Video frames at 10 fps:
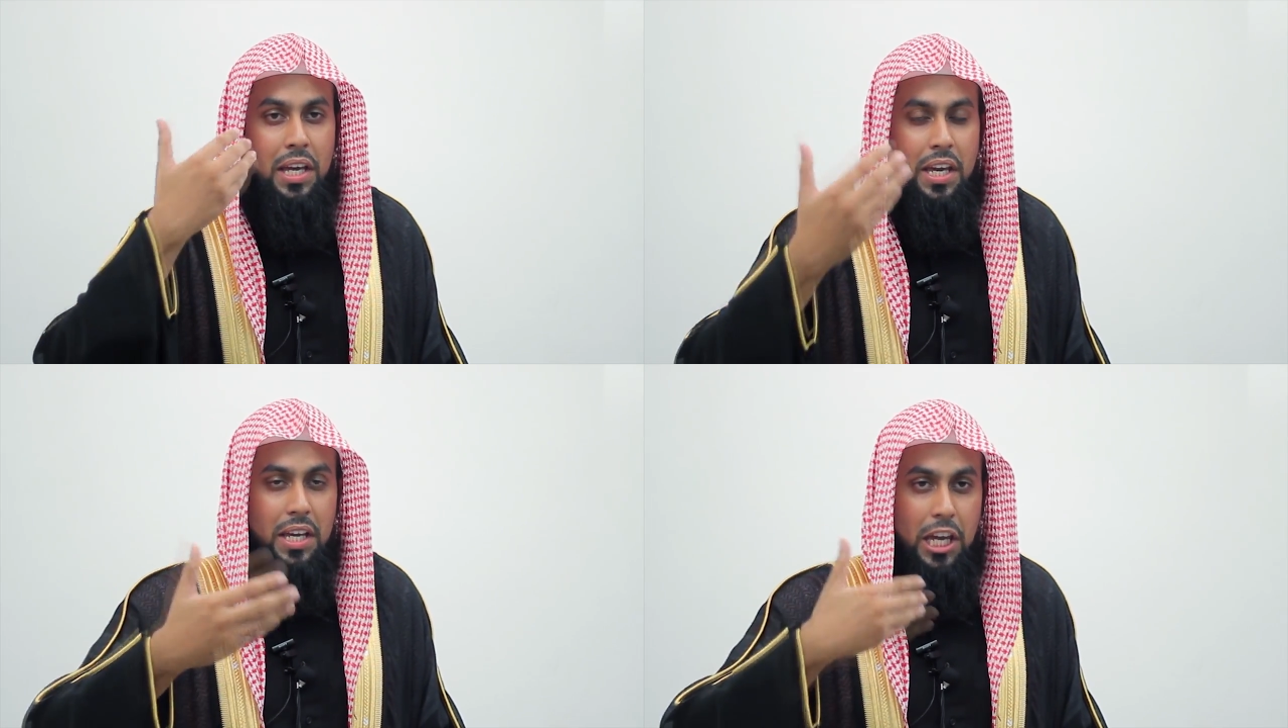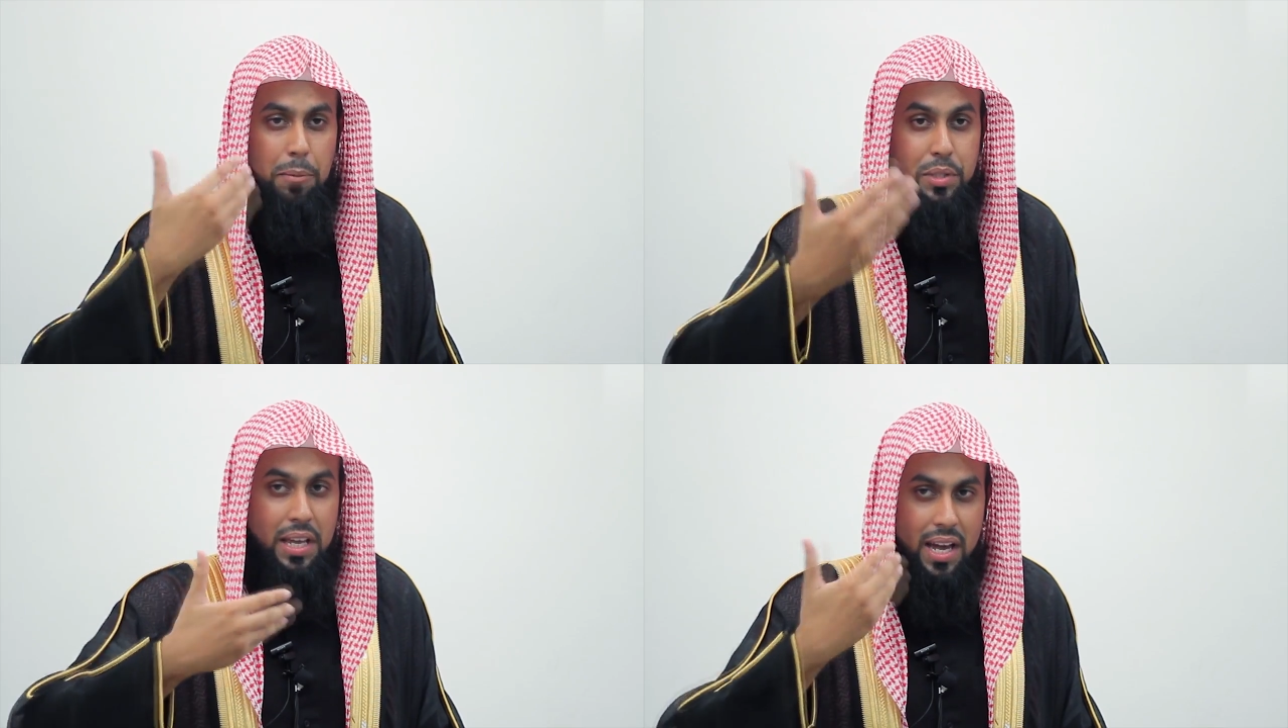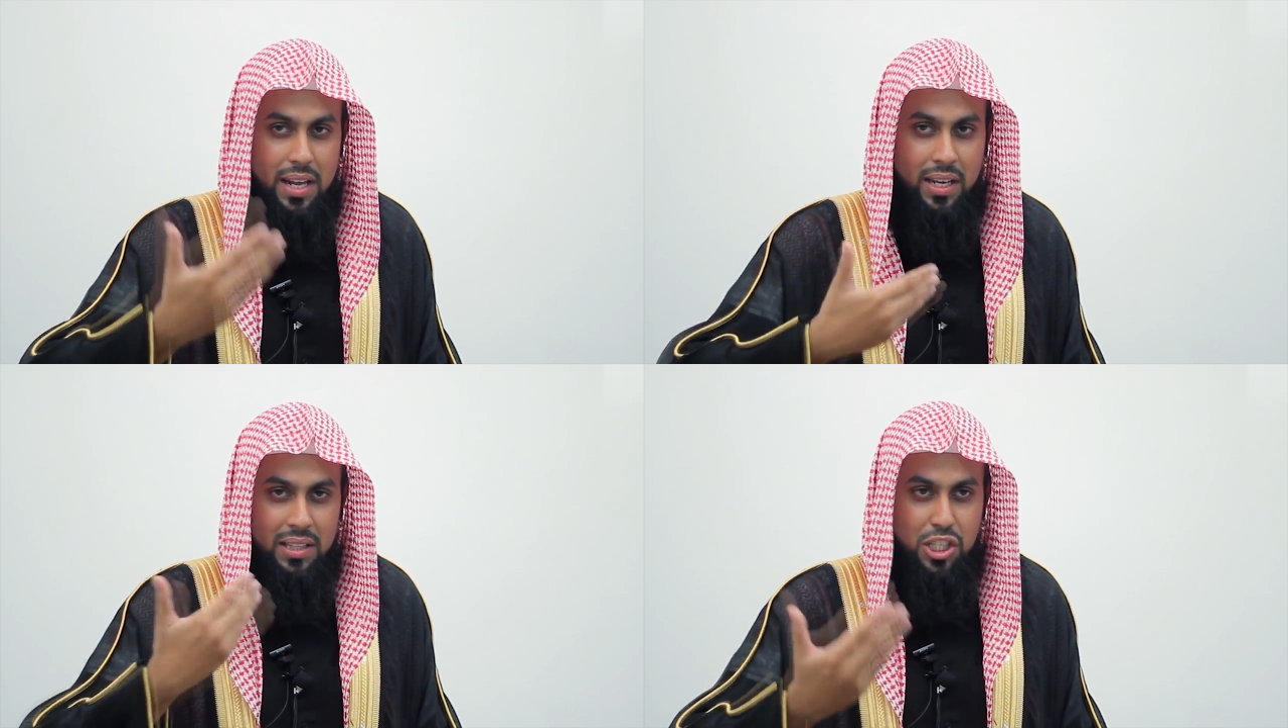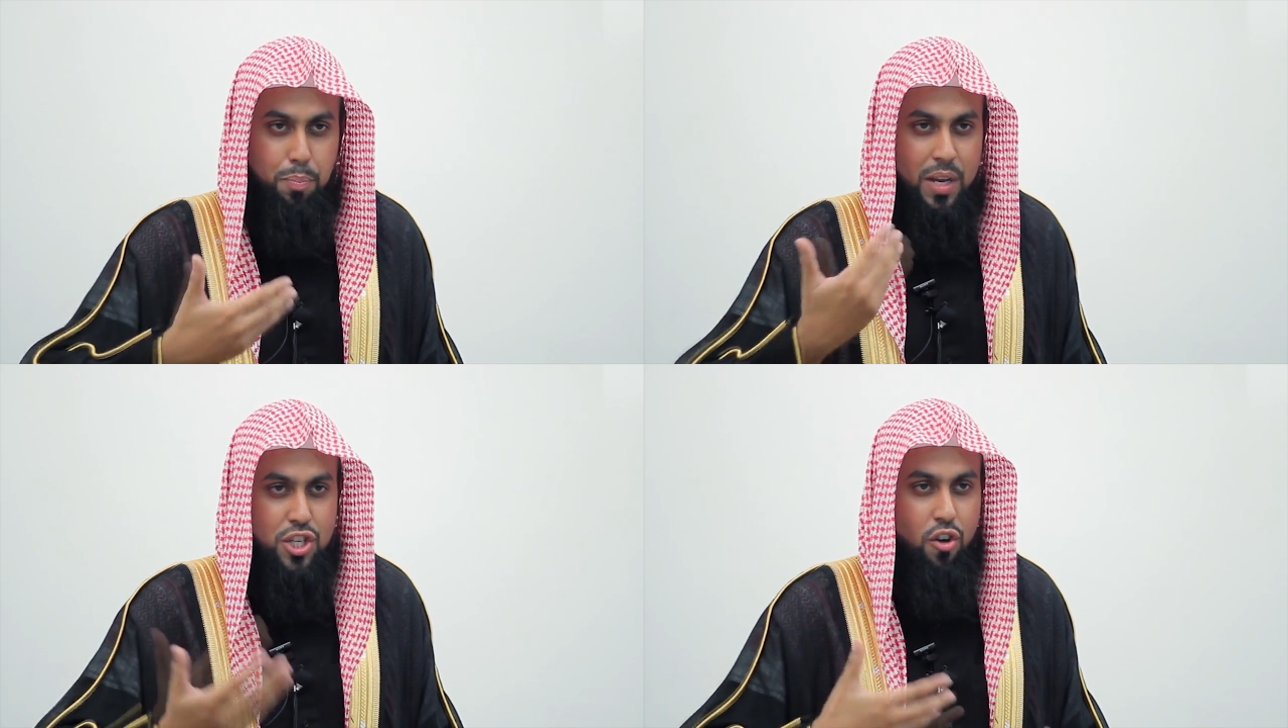he keeps hearing this
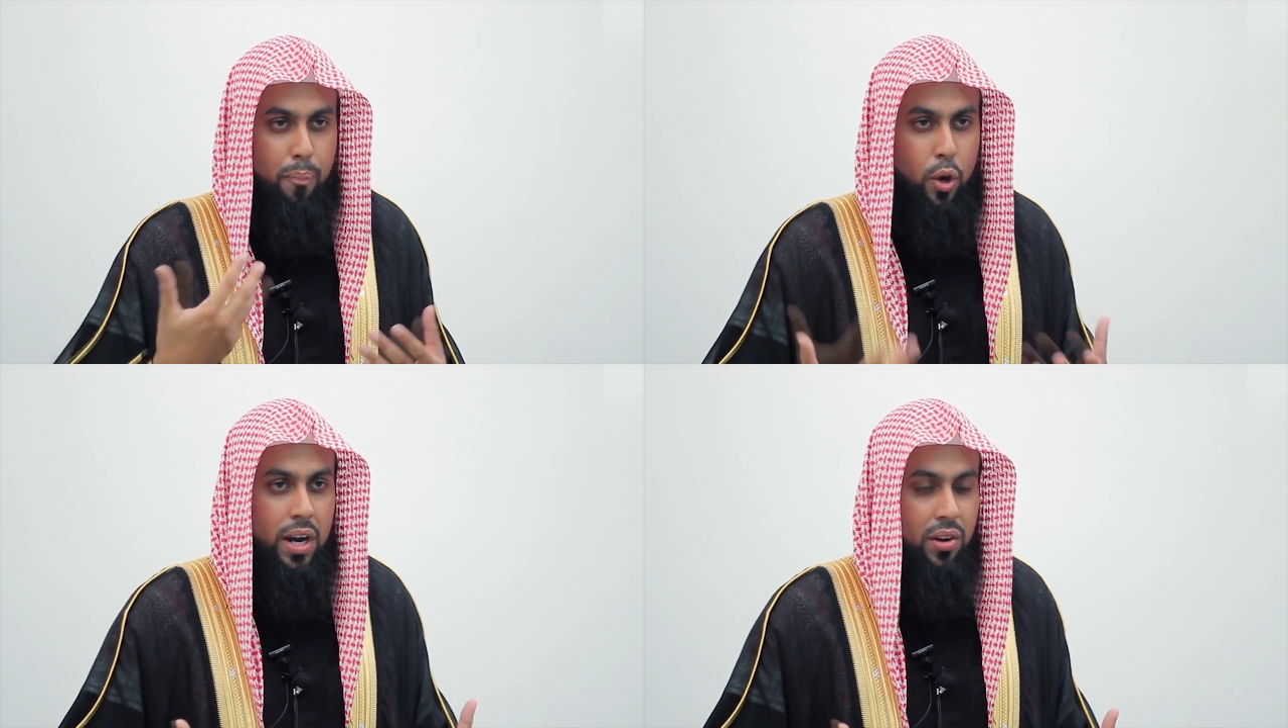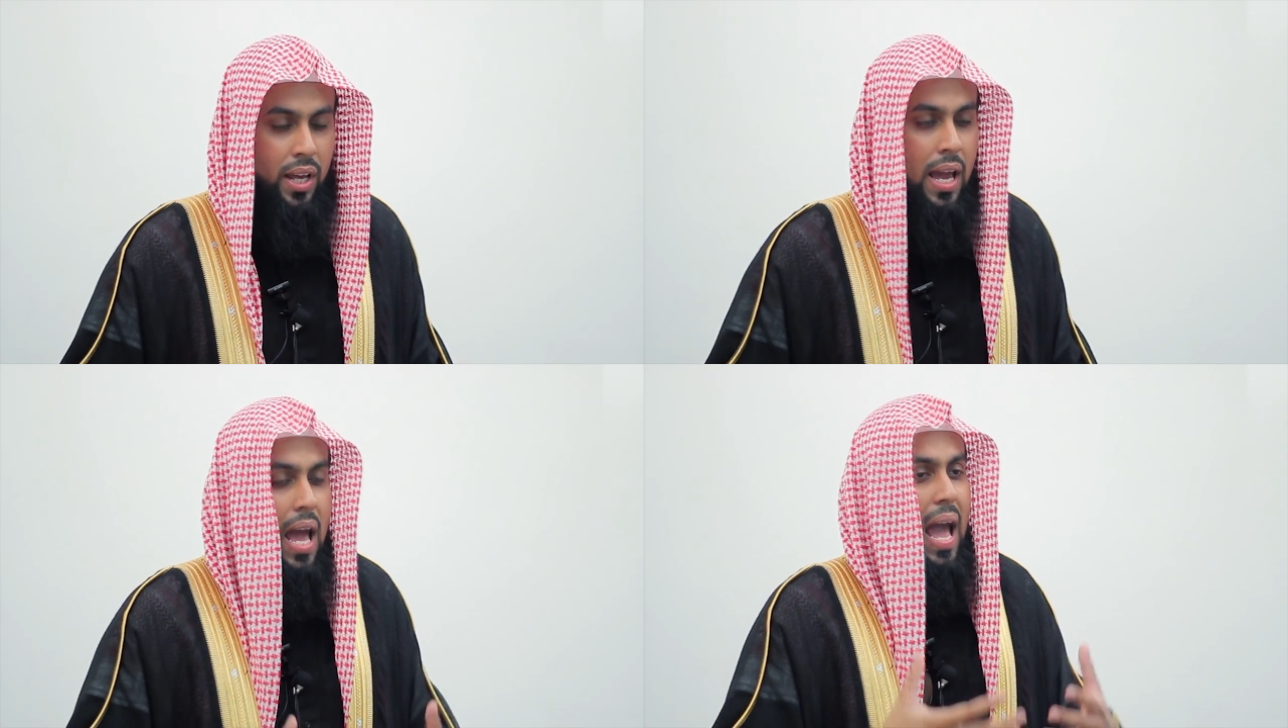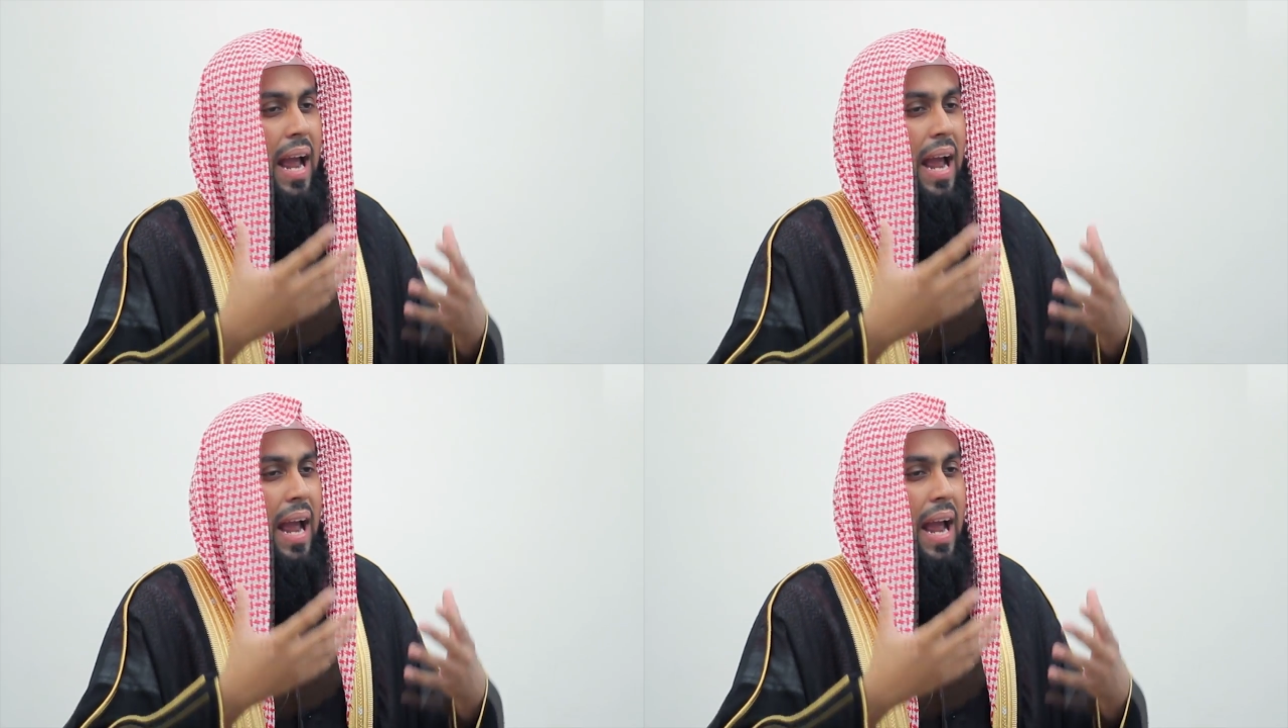piece of poetry